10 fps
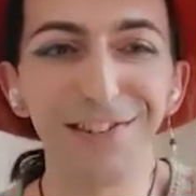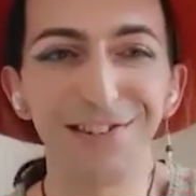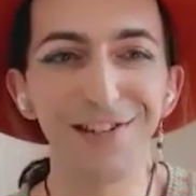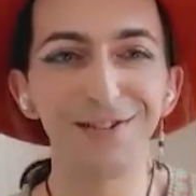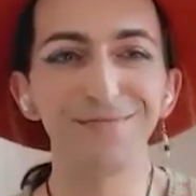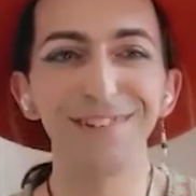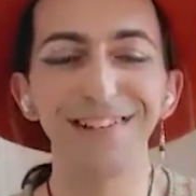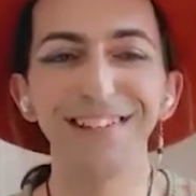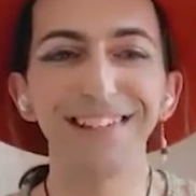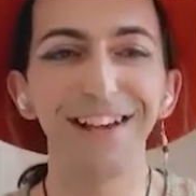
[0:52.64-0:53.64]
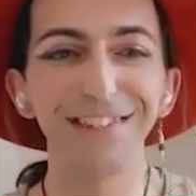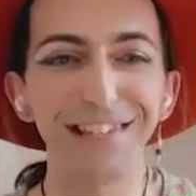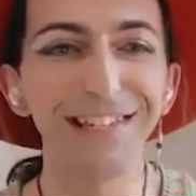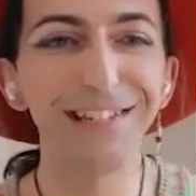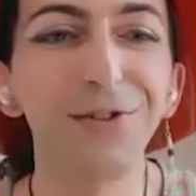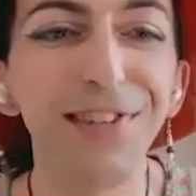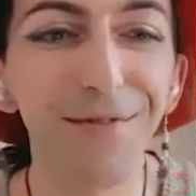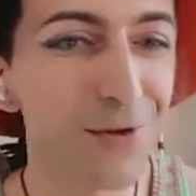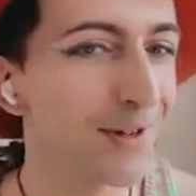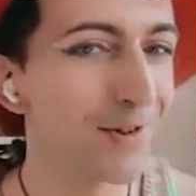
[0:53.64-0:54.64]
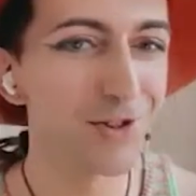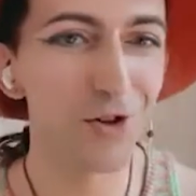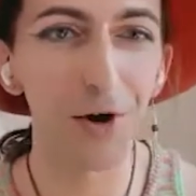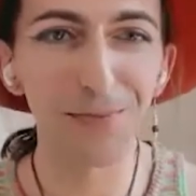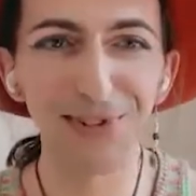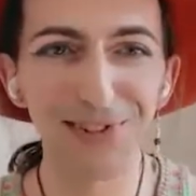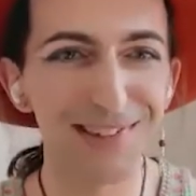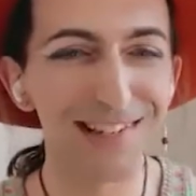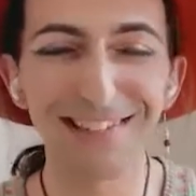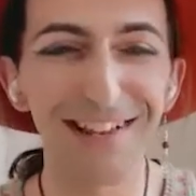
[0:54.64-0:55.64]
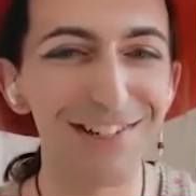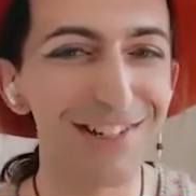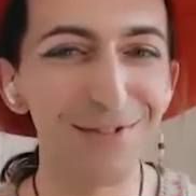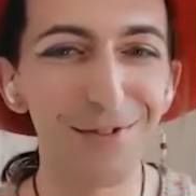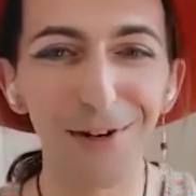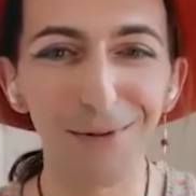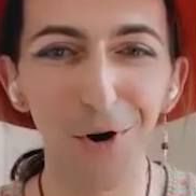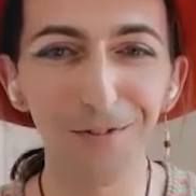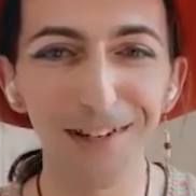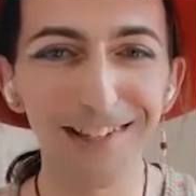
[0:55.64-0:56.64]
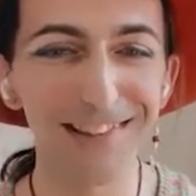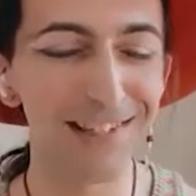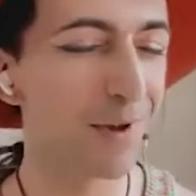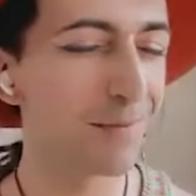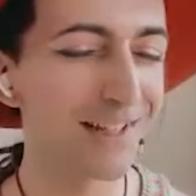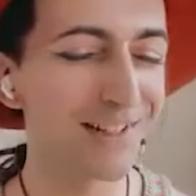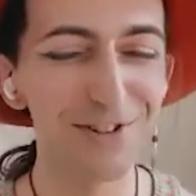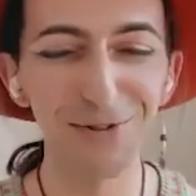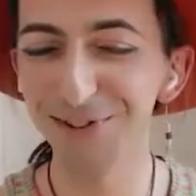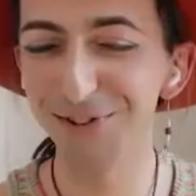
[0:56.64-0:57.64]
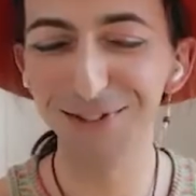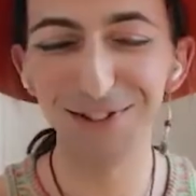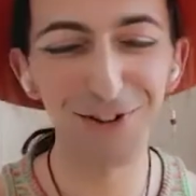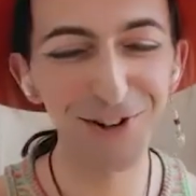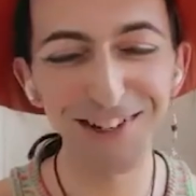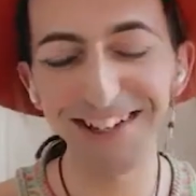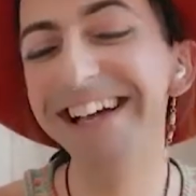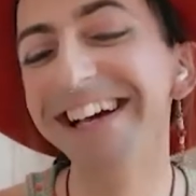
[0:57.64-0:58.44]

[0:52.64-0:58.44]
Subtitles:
custom ERC721 drops, extensions for fun and profit. This might be a tongue twister of a talk.